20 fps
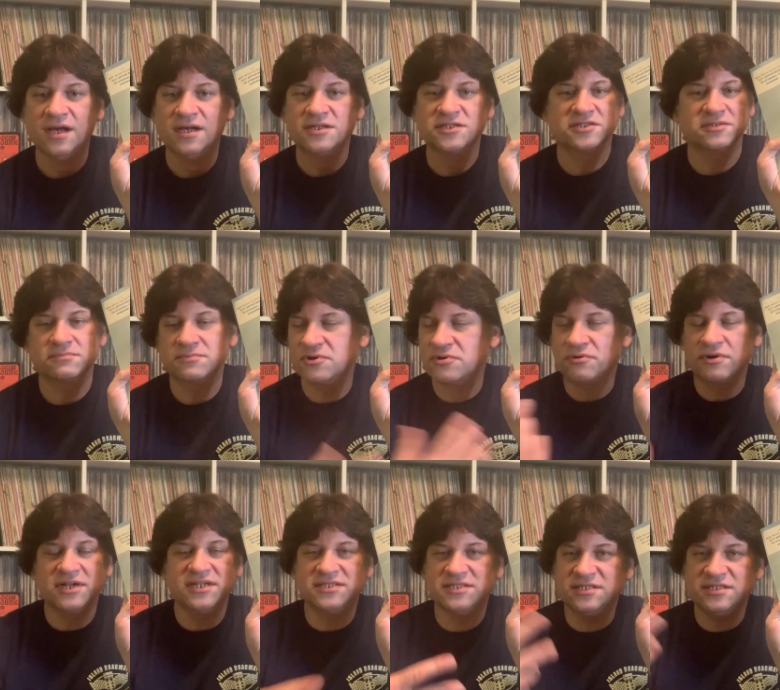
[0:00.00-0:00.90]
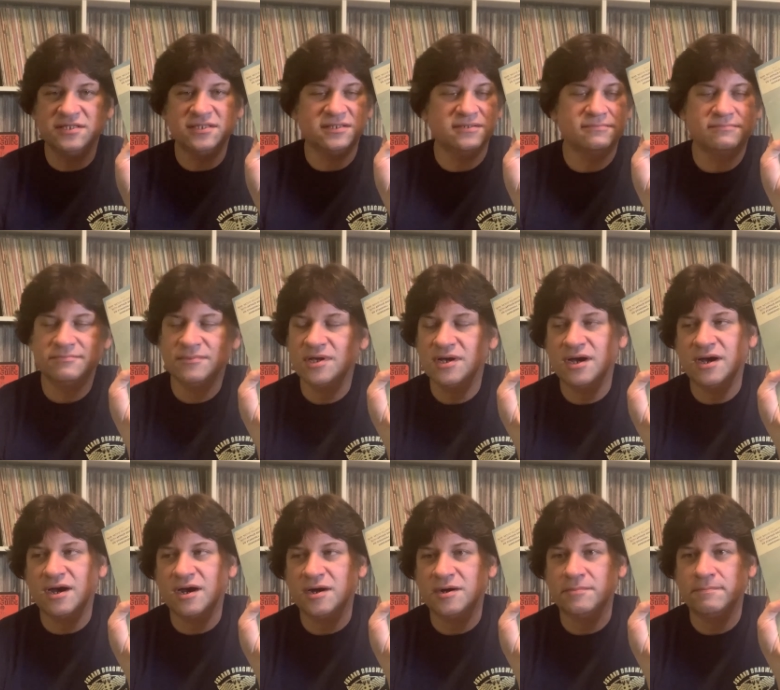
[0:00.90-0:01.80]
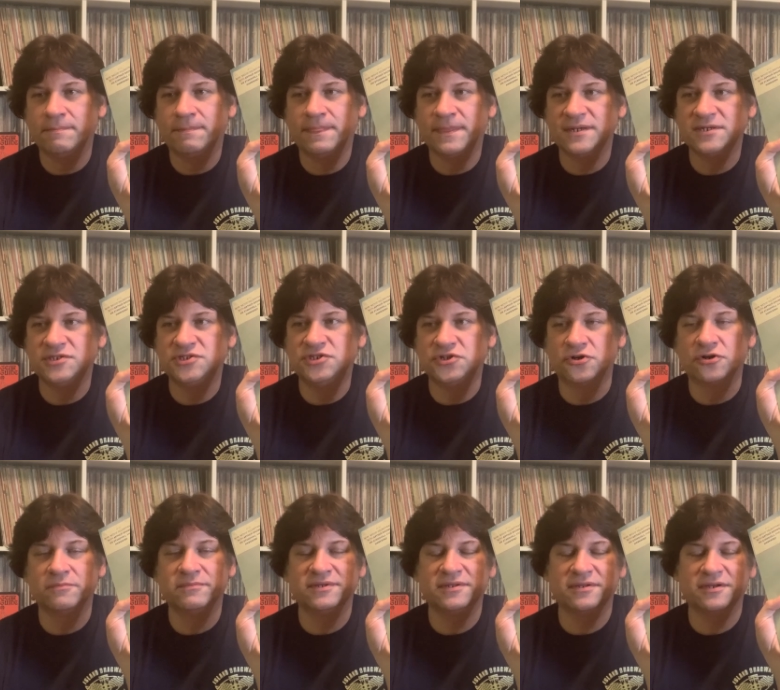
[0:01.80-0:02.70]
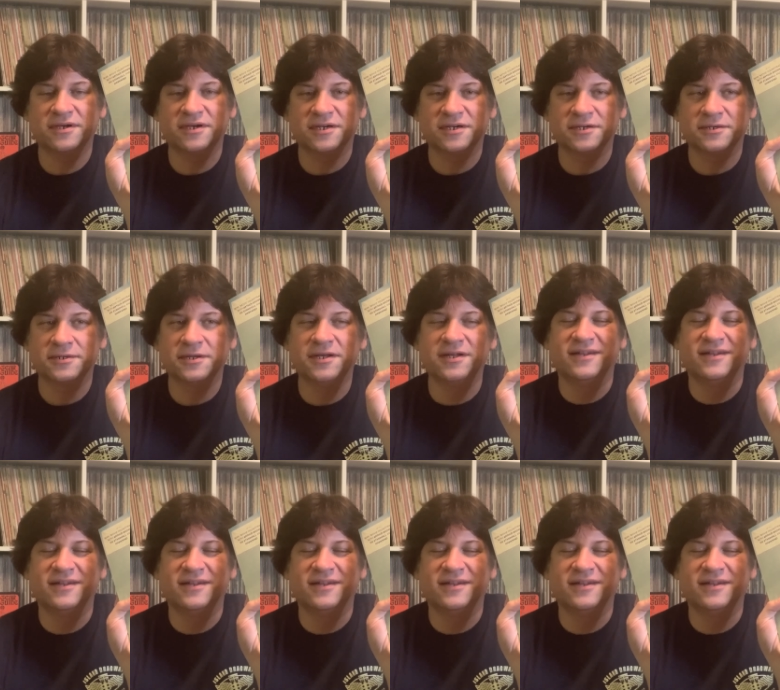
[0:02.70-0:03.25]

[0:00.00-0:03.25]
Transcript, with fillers: some crazy um, German uh,